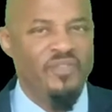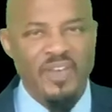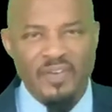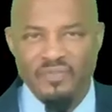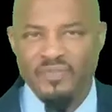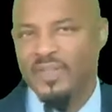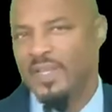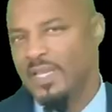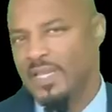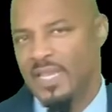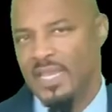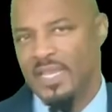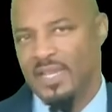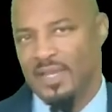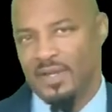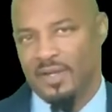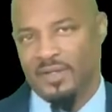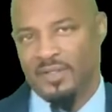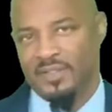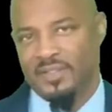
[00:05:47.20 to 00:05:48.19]
50
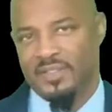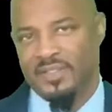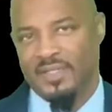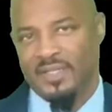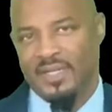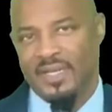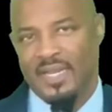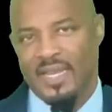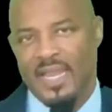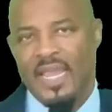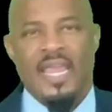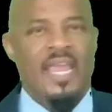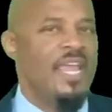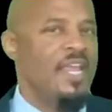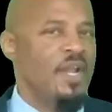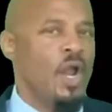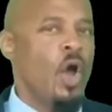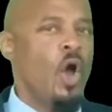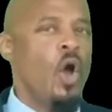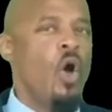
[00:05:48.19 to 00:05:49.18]
years,
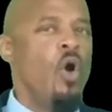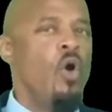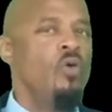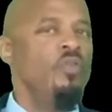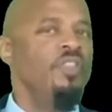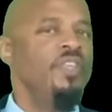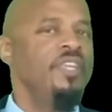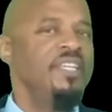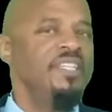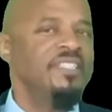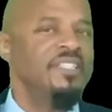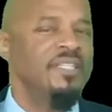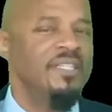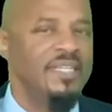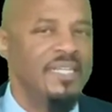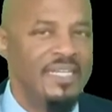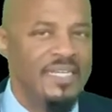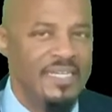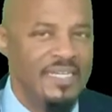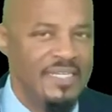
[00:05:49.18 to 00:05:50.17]
and all these
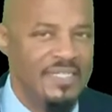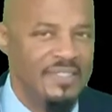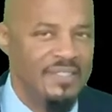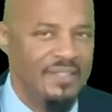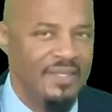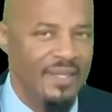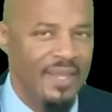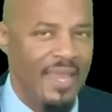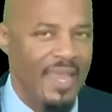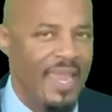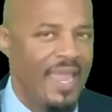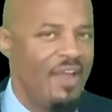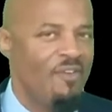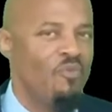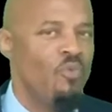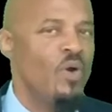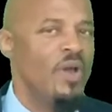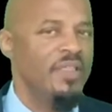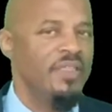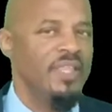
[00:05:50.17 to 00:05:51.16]
leagues
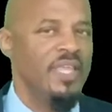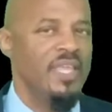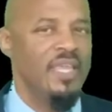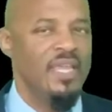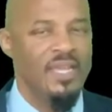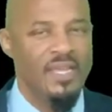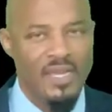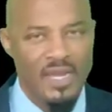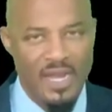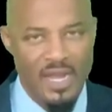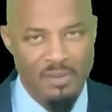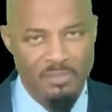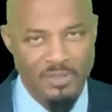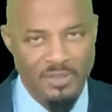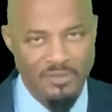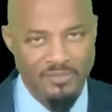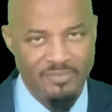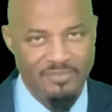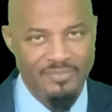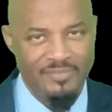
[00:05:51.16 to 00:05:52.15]
have one thing in common.